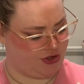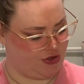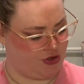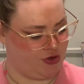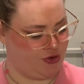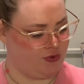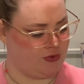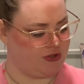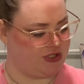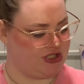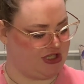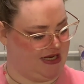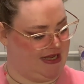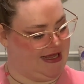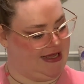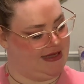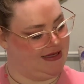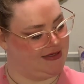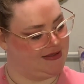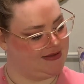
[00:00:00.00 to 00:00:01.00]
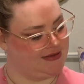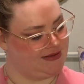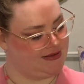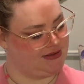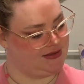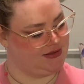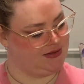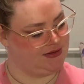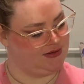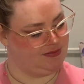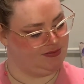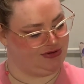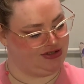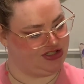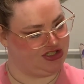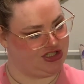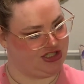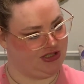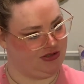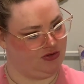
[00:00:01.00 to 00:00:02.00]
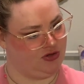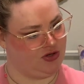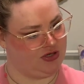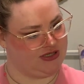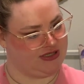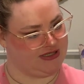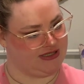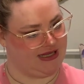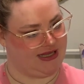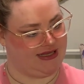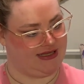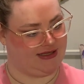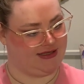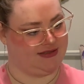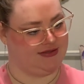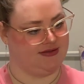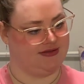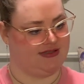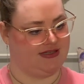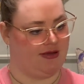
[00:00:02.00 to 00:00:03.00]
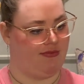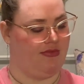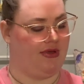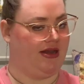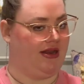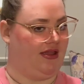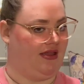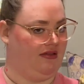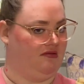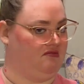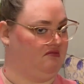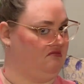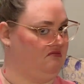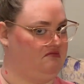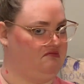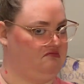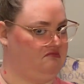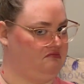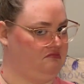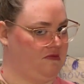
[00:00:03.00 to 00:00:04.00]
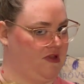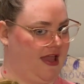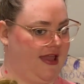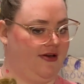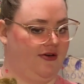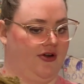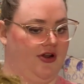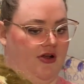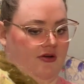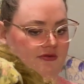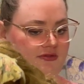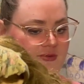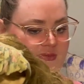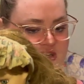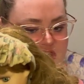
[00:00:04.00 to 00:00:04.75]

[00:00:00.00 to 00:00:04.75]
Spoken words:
who she is, but she looks like somebody, I don't know, from a